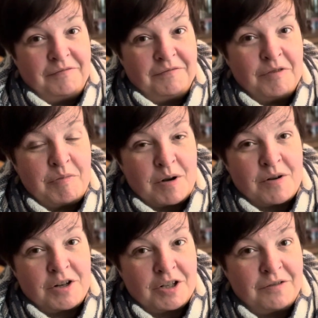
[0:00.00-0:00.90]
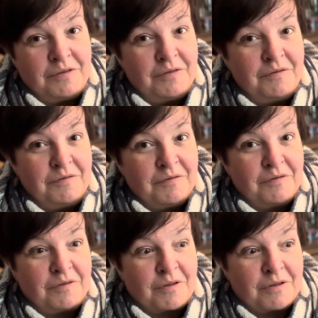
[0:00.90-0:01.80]
portion
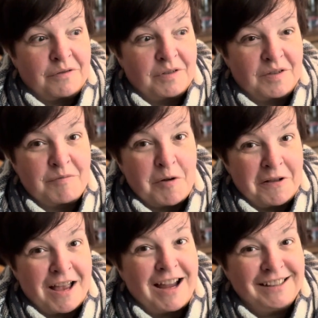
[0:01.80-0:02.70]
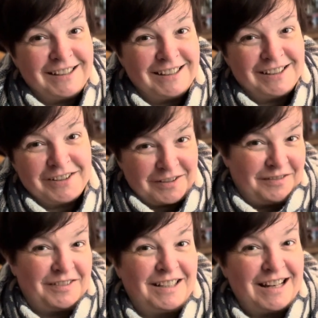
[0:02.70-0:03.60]
for the small hunger,
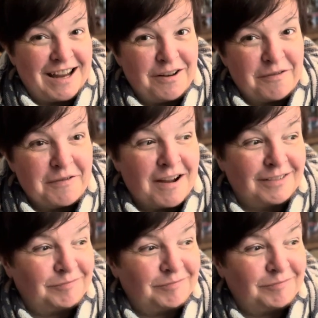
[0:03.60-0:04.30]
kleiner Hunger.